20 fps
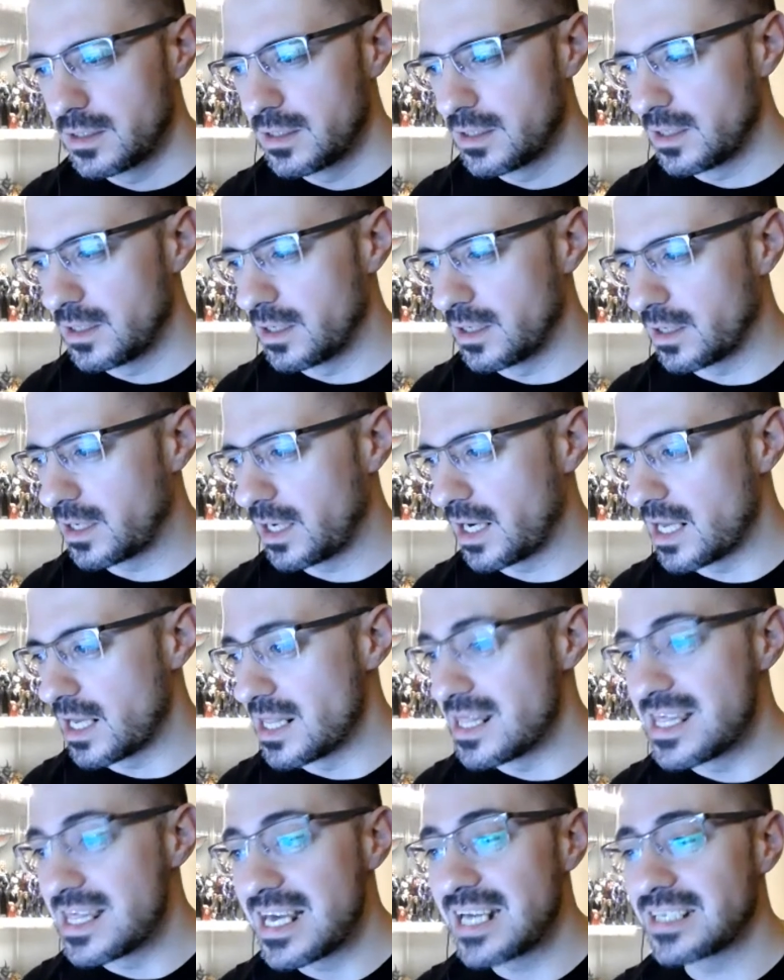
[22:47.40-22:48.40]
Okay,
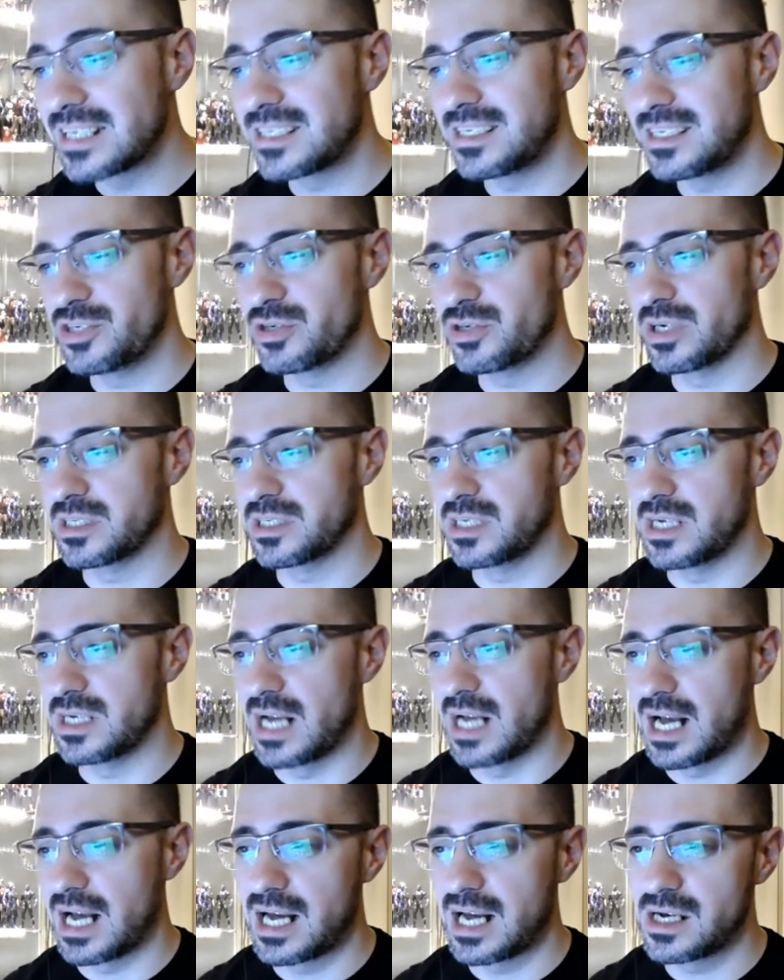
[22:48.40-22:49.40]
this is interesting,
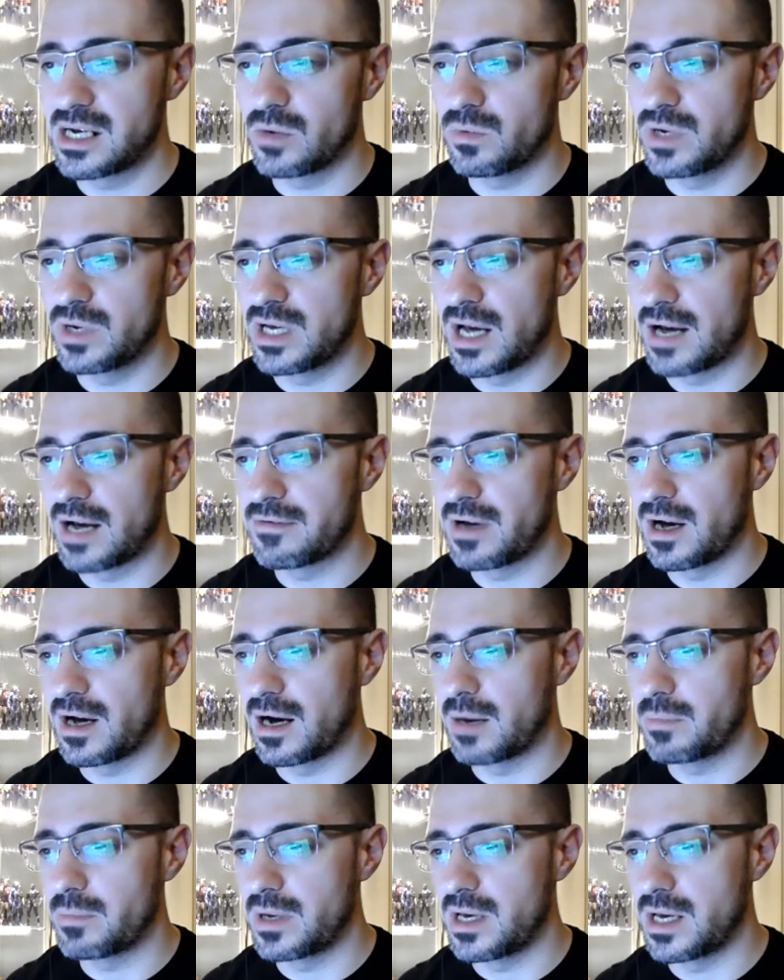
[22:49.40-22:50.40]
and we have it
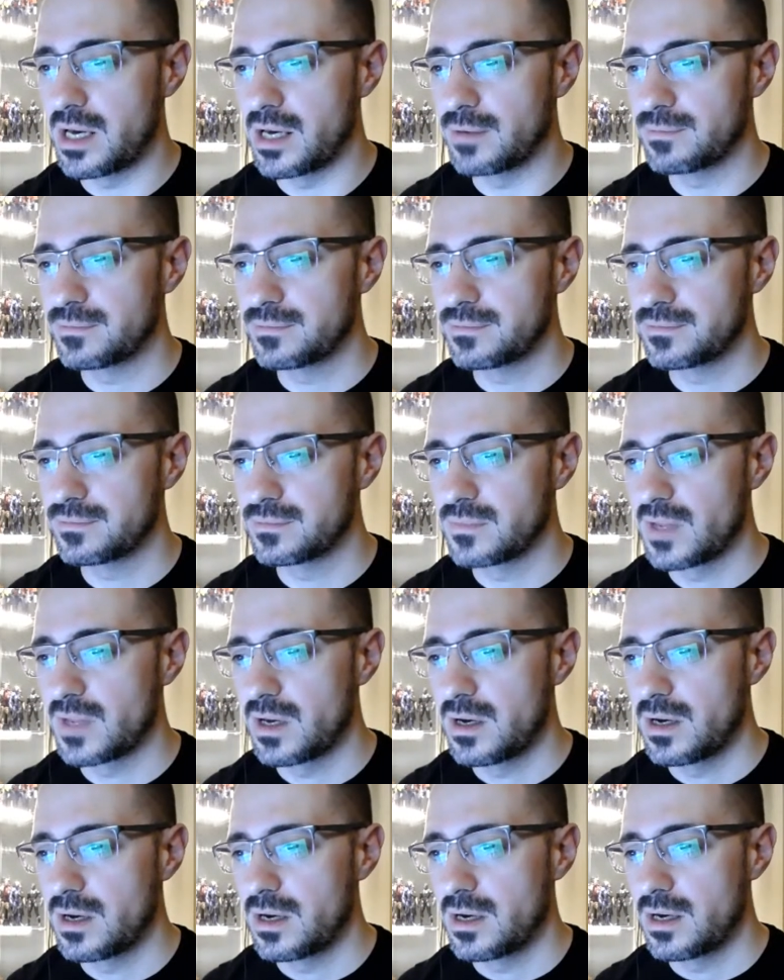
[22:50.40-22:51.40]
up here.
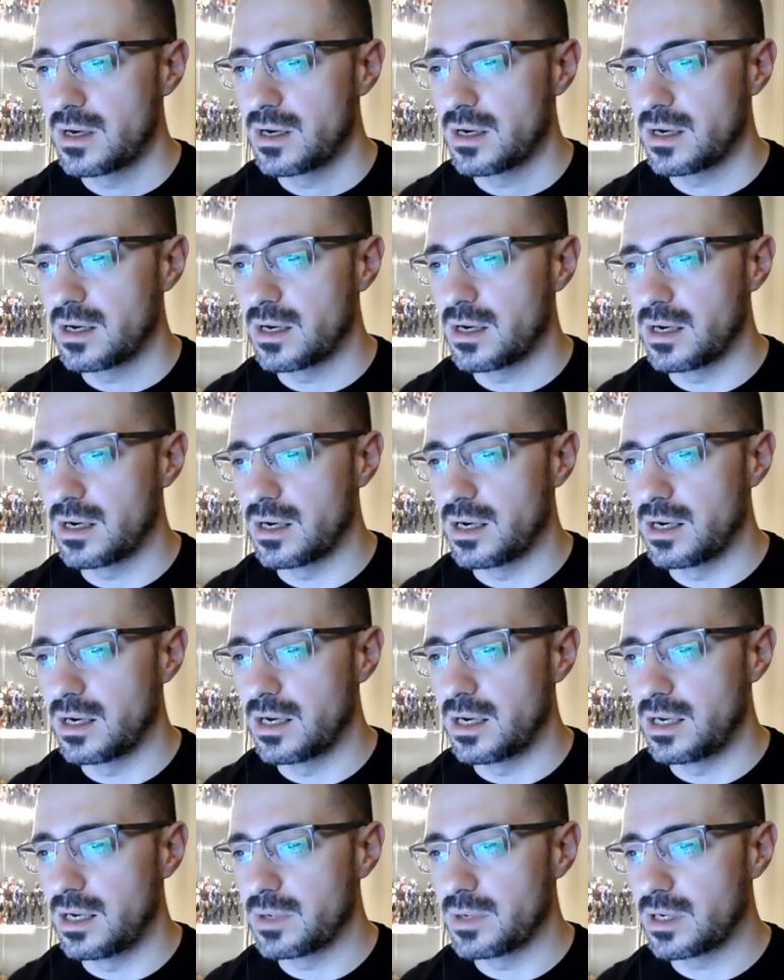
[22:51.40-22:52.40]

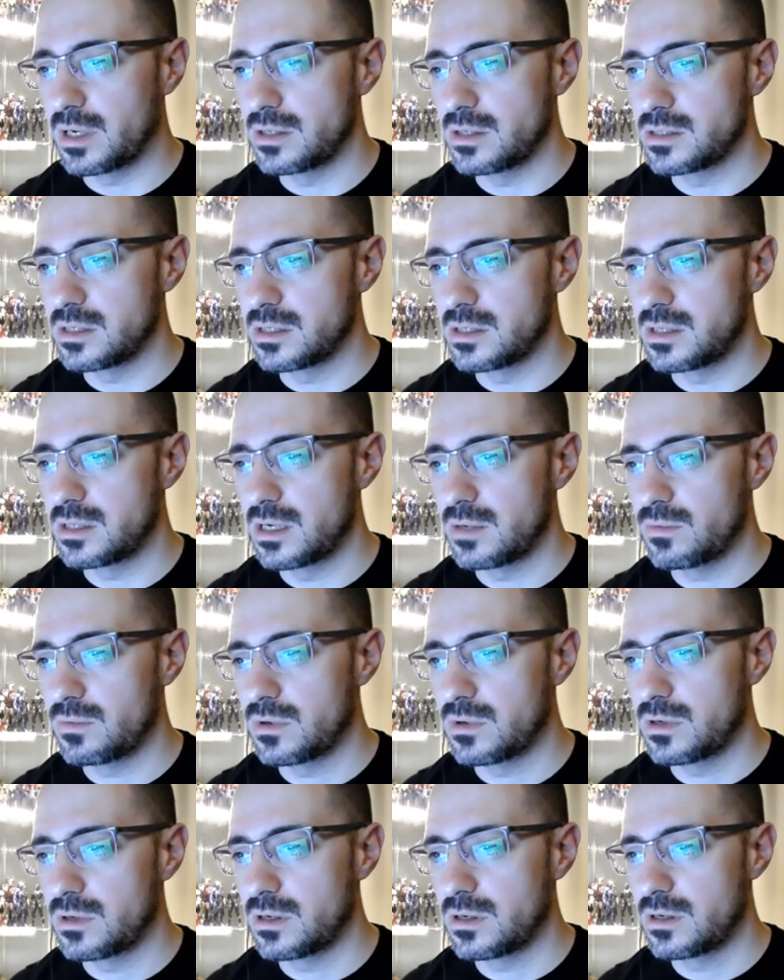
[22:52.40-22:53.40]
Let me go to that
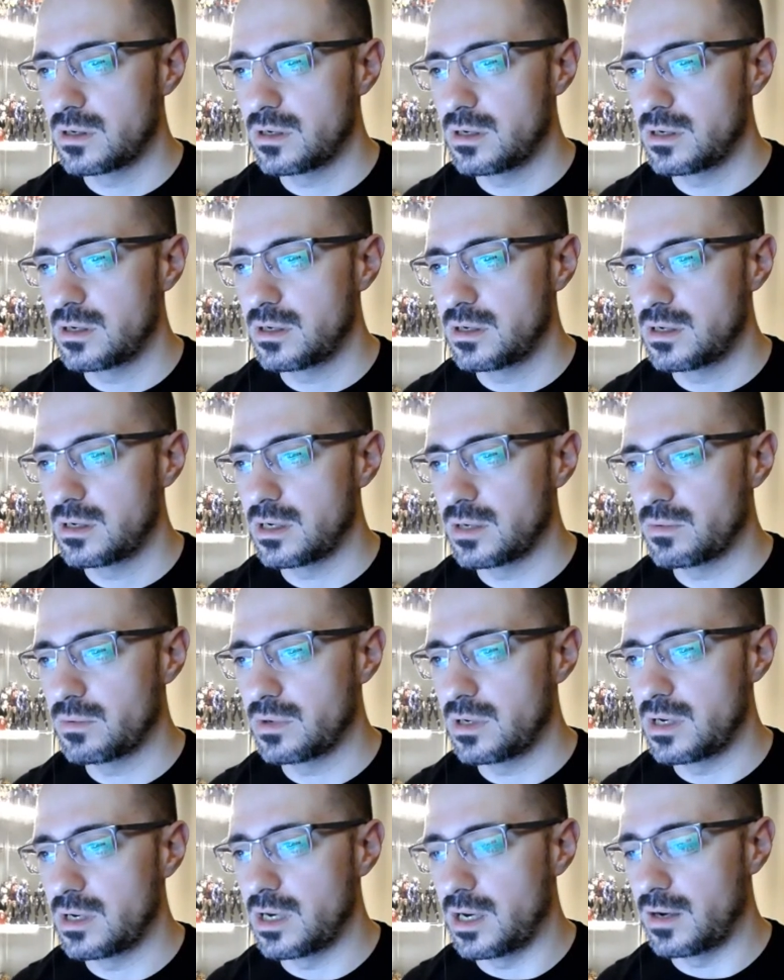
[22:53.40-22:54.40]
one
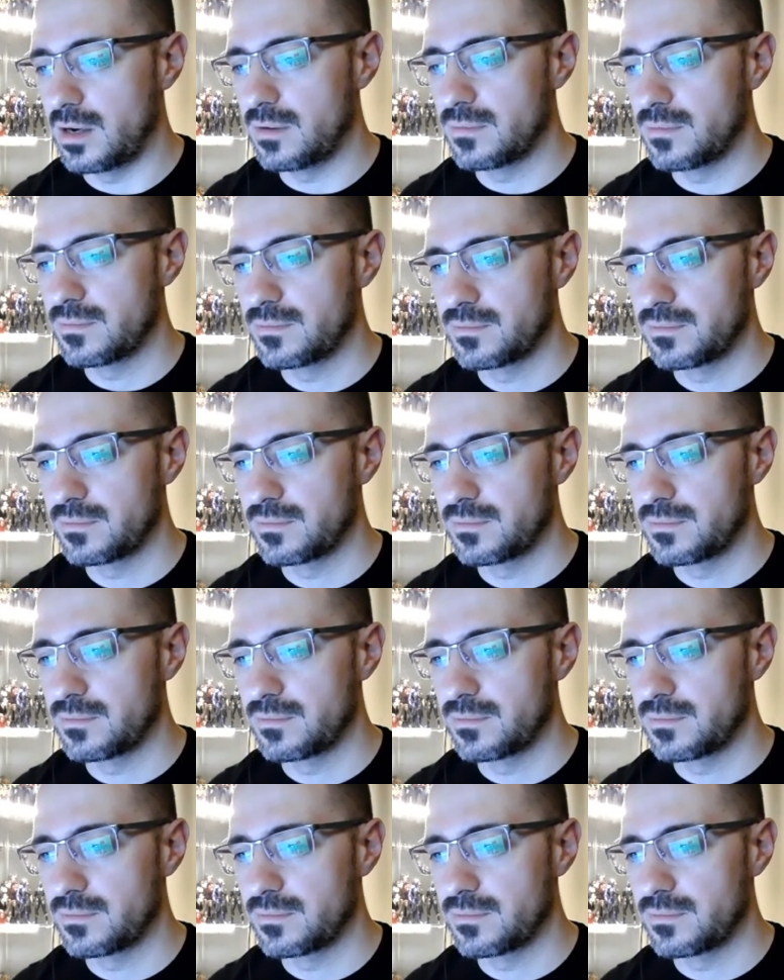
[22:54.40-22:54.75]
there.